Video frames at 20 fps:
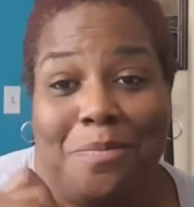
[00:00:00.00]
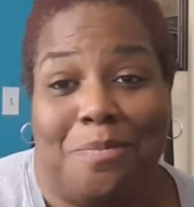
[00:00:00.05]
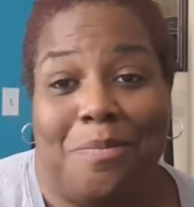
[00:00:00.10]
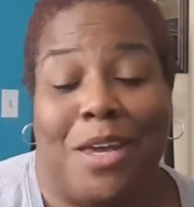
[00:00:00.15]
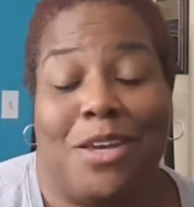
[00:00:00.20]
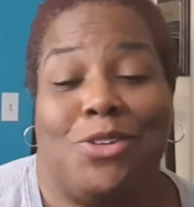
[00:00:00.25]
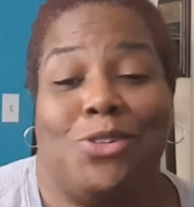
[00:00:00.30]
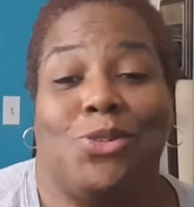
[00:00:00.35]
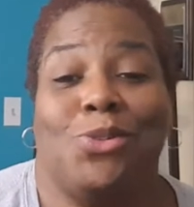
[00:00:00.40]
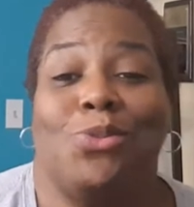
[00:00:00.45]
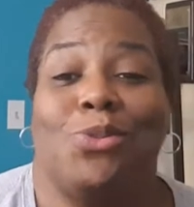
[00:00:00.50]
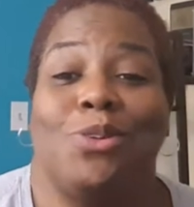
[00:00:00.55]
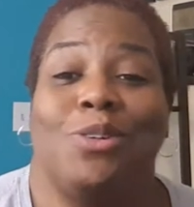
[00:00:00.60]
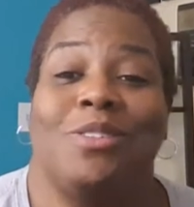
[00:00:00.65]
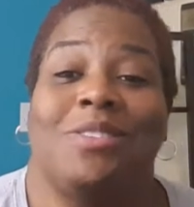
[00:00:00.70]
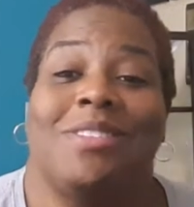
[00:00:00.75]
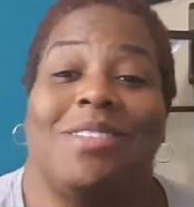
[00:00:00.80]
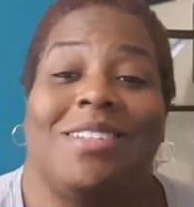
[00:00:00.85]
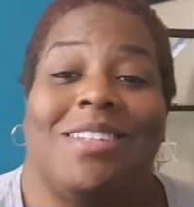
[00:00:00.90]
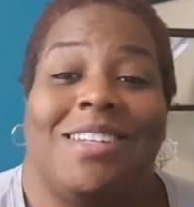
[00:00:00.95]
make
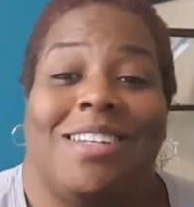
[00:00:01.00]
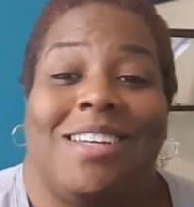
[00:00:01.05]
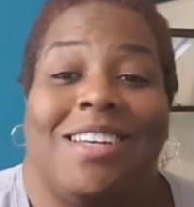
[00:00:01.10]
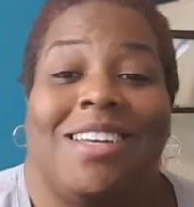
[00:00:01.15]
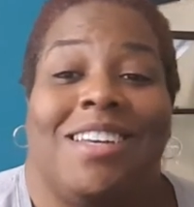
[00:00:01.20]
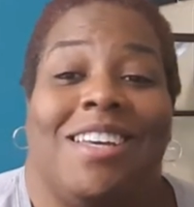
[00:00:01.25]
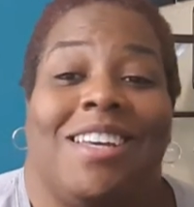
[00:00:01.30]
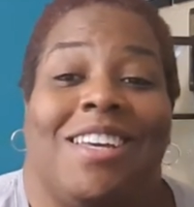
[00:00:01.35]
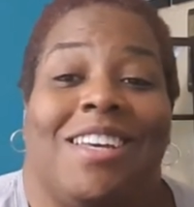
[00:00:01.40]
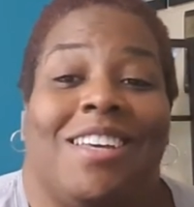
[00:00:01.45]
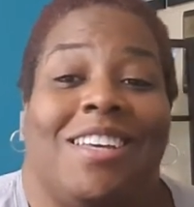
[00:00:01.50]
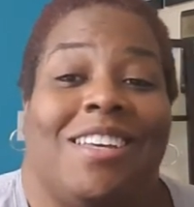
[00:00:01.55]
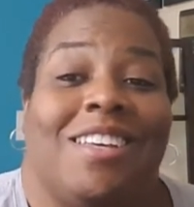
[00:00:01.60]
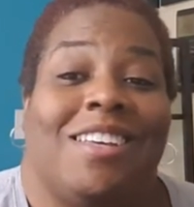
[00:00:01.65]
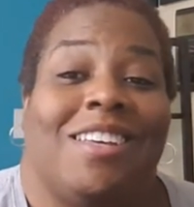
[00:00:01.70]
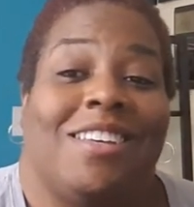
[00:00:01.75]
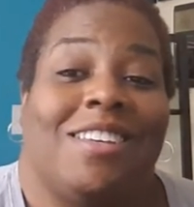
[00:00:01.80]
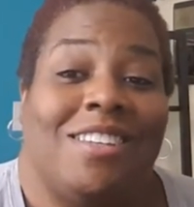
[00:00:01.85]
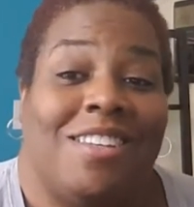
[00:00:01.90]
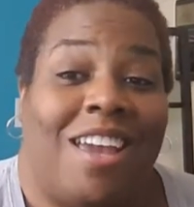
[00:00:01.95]
sure
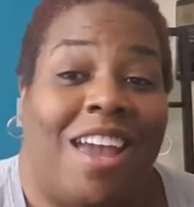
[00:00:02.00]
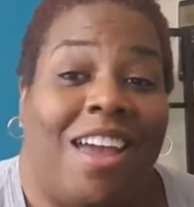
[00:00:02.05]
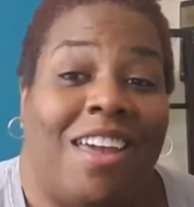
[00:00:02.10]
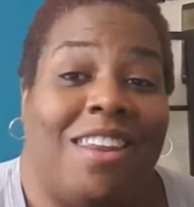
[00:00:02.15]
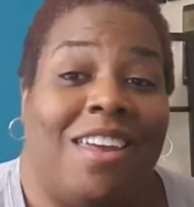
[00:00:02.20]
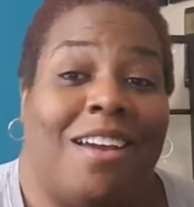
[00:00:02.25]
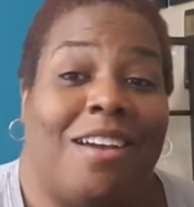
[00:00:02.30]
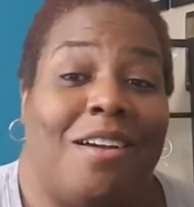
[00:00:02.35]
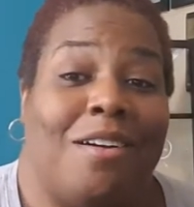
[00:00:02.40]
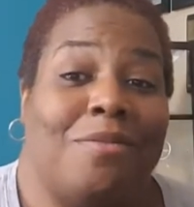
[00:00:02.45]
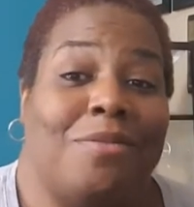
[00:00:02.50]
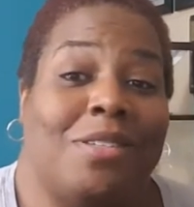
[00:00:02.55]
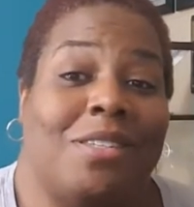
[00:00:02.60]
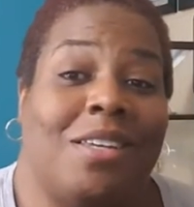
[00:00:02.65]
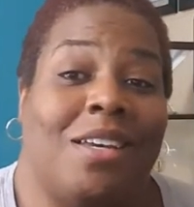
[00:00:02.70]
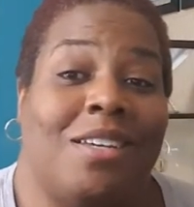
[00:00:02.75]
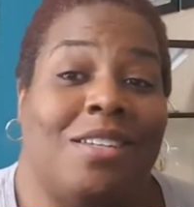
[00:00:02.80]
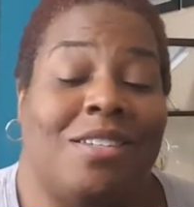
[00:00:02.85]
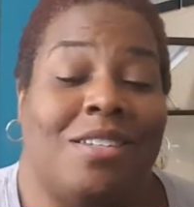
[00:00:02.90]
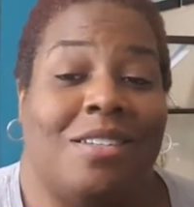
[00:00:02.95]
you have that
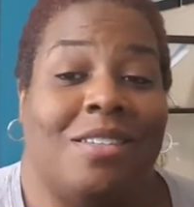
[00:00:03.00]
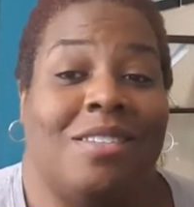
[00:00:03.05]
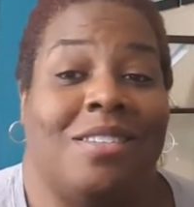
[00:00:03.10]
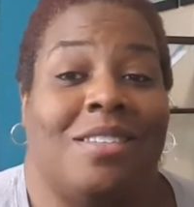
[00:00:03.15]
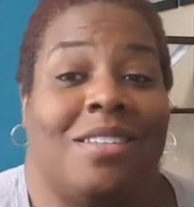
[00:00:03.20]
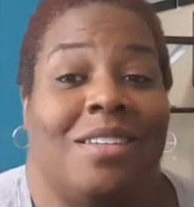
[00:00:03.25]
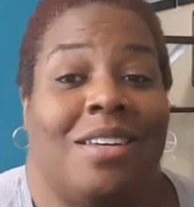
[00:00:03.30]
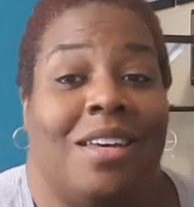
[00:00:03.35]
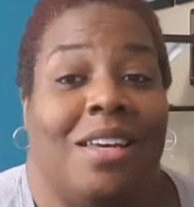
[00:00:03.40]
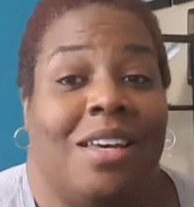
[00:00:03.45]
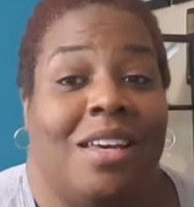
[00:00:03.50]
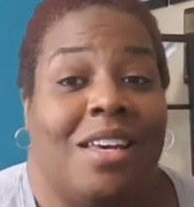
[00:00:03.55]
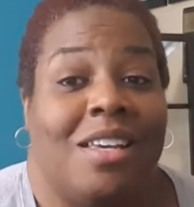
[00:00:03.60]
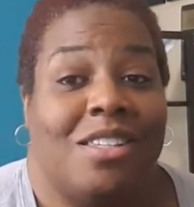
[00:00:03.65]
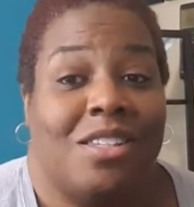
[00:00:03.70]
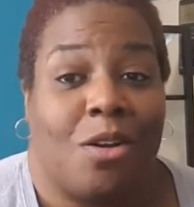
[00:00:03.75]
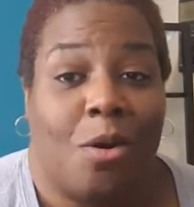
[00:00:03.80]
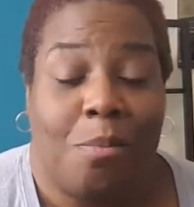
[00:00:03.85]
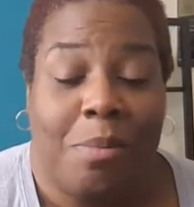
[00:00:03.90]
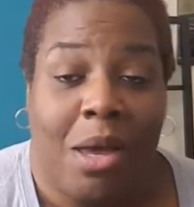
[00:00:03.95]
conversation.
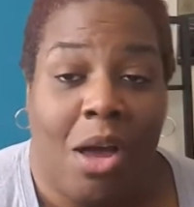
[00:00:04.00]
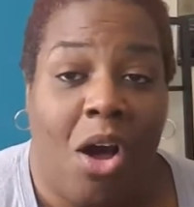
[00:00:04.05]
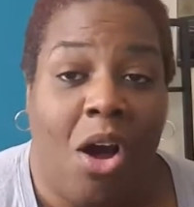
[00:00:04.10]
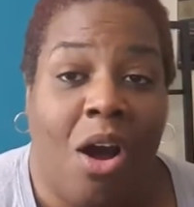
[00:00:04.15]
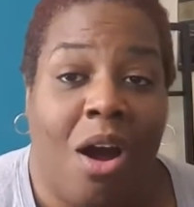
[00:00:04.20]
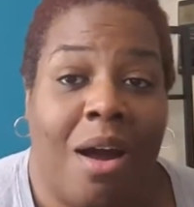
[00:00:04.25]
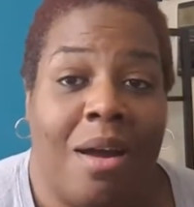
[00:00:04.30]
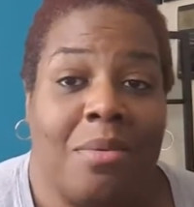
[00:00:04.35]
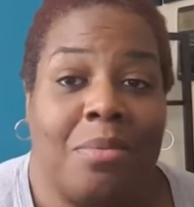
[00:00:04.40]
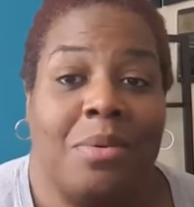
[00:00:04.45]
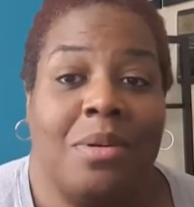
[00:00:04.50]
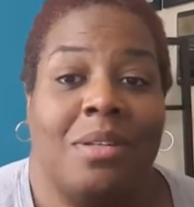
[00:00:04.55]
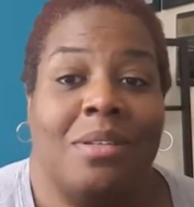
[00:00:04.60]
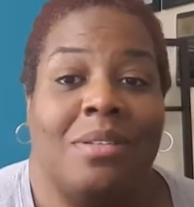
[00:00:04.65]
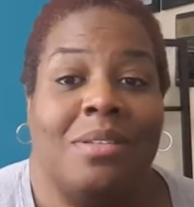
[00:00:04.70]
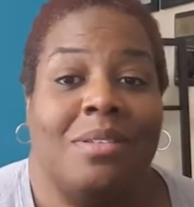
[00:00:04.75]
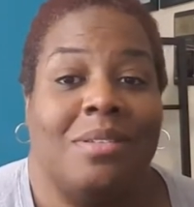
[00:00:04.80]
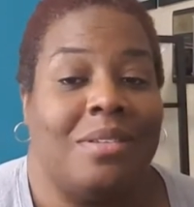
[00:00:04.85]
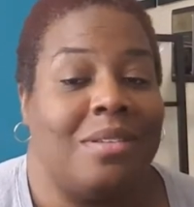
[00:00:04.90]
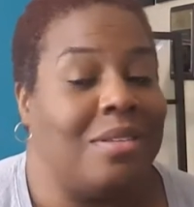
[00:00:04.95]
It's going to be a hard one.
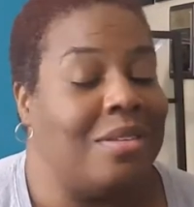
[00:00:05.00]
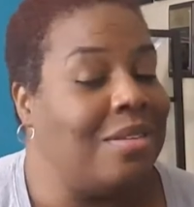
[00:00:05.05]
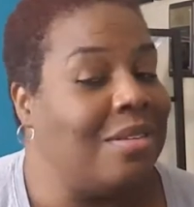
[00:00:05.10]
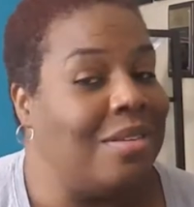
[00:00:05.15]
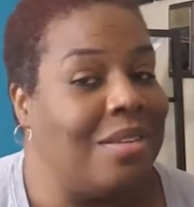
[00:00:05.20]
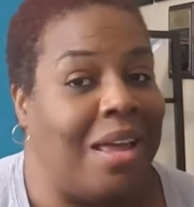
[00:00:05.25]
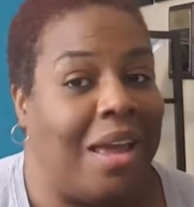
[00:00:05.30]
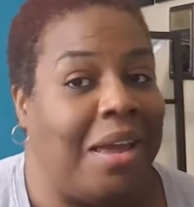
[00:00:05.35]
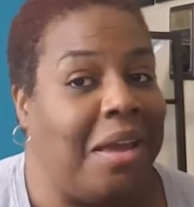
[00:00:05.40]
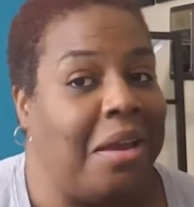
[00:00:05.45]
They